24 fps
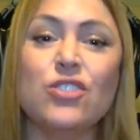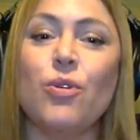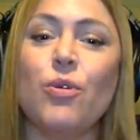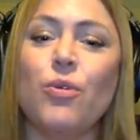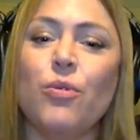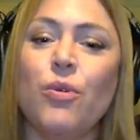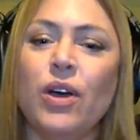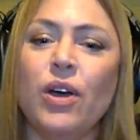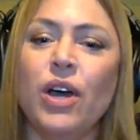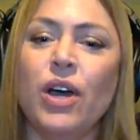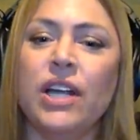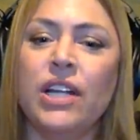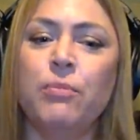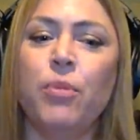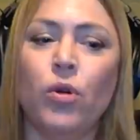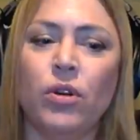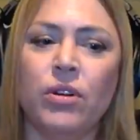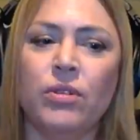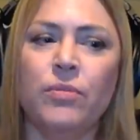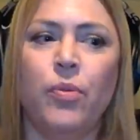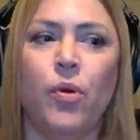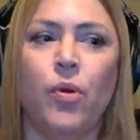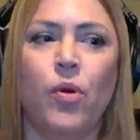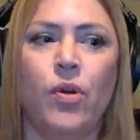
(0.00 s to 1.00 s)
So, an
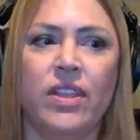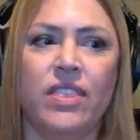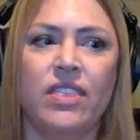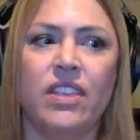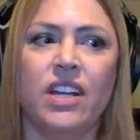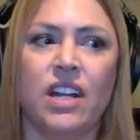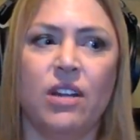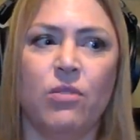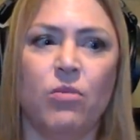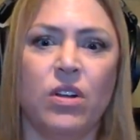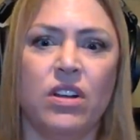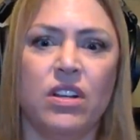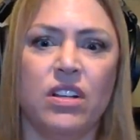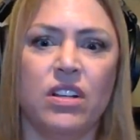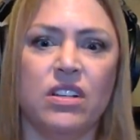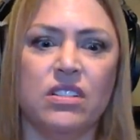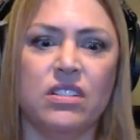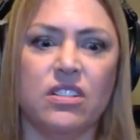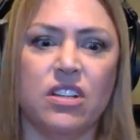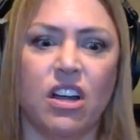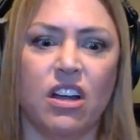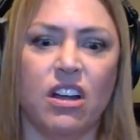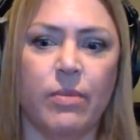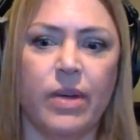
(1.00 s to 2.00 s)
important point that I want to
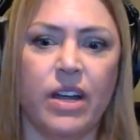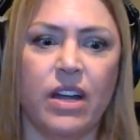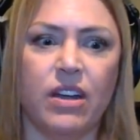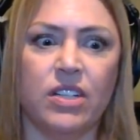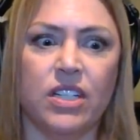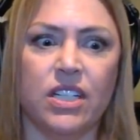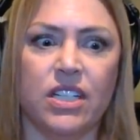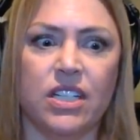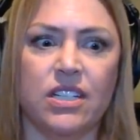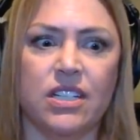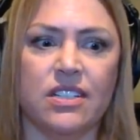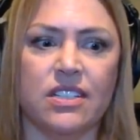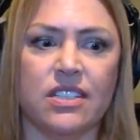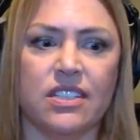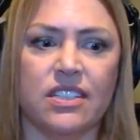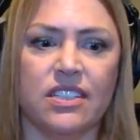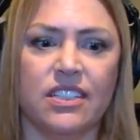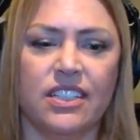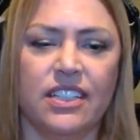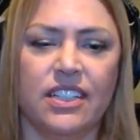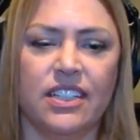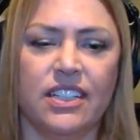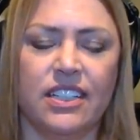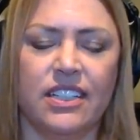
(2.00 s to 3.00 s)
talk about is,
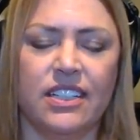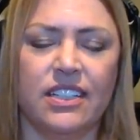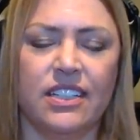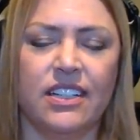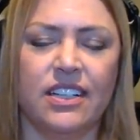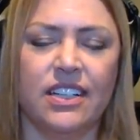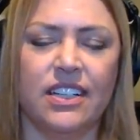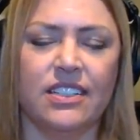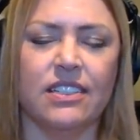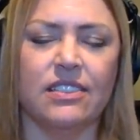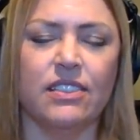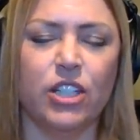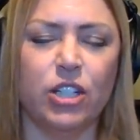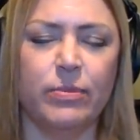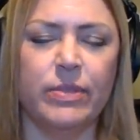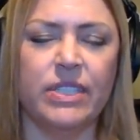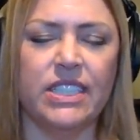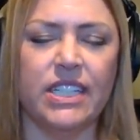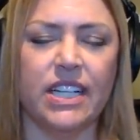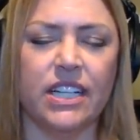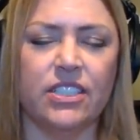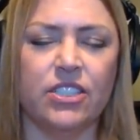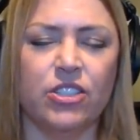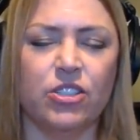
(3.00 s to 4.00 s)
and it, it's a
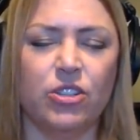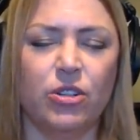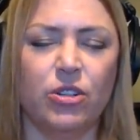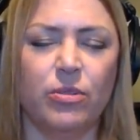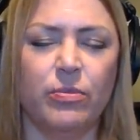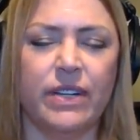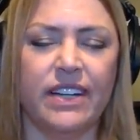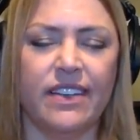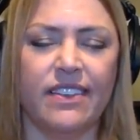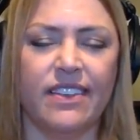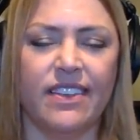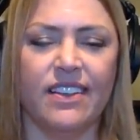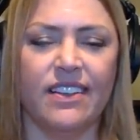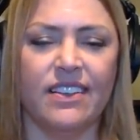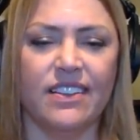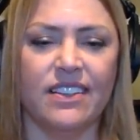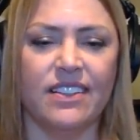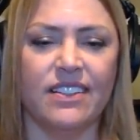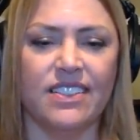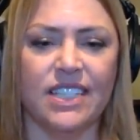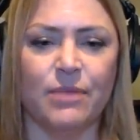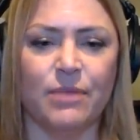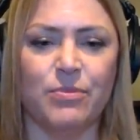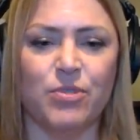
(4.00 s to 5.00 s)
little bit technical, but I
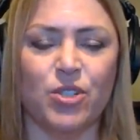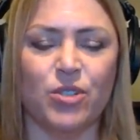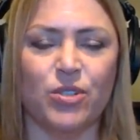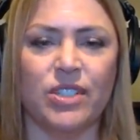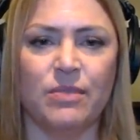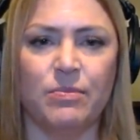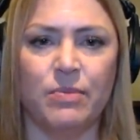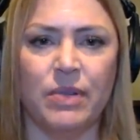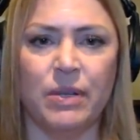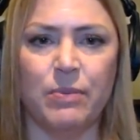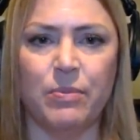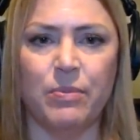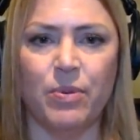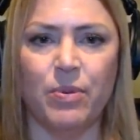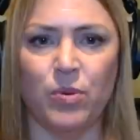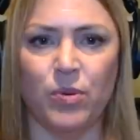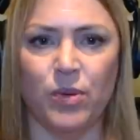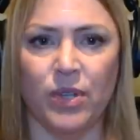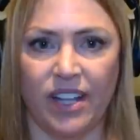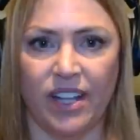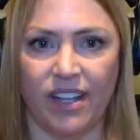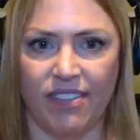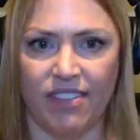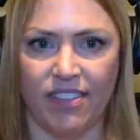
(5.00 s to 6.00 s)
think conceptually
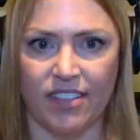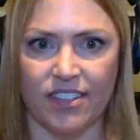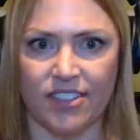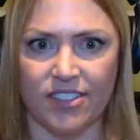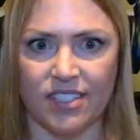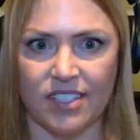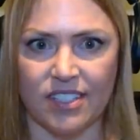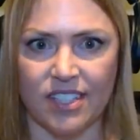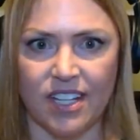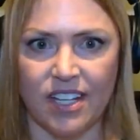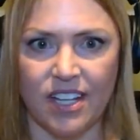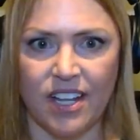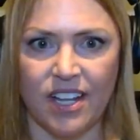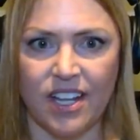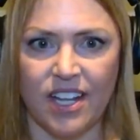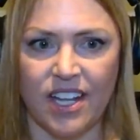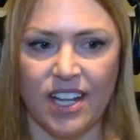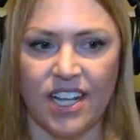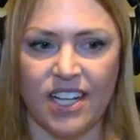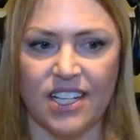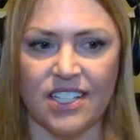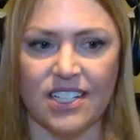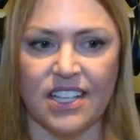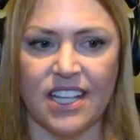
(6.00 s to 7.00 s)
people will get this,
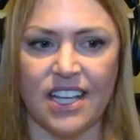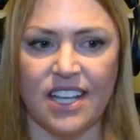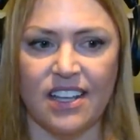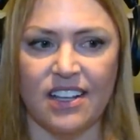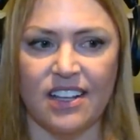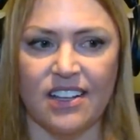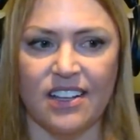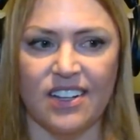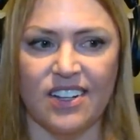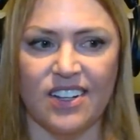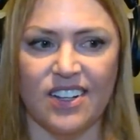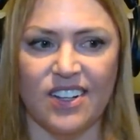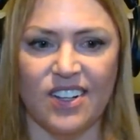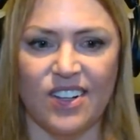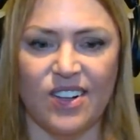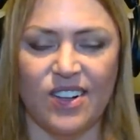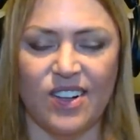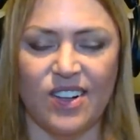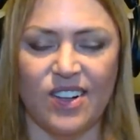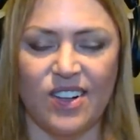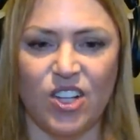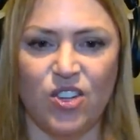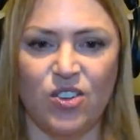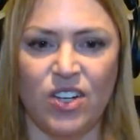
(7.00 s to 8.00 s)
is that
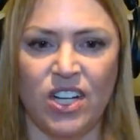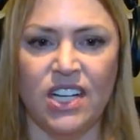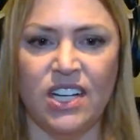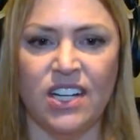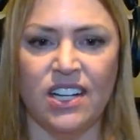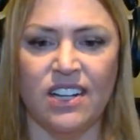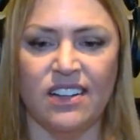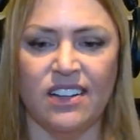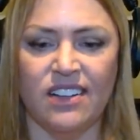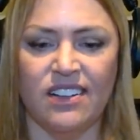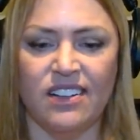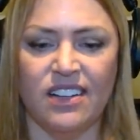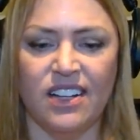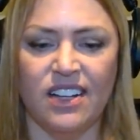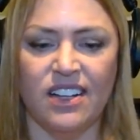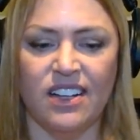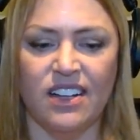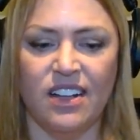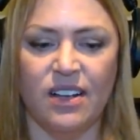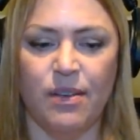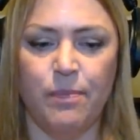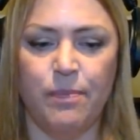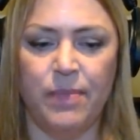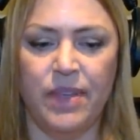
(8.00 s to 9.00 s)
you need a,
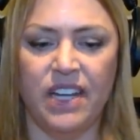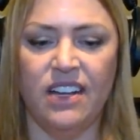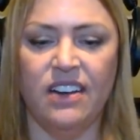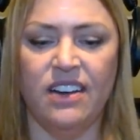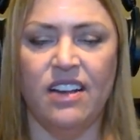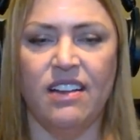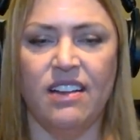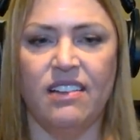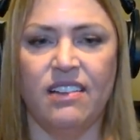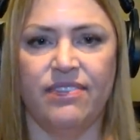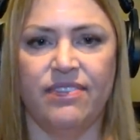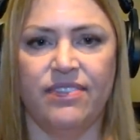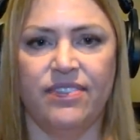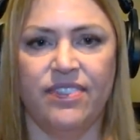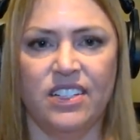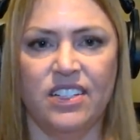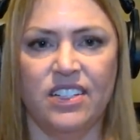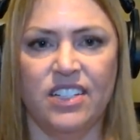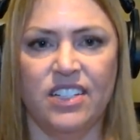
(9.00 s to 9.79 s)
a big enough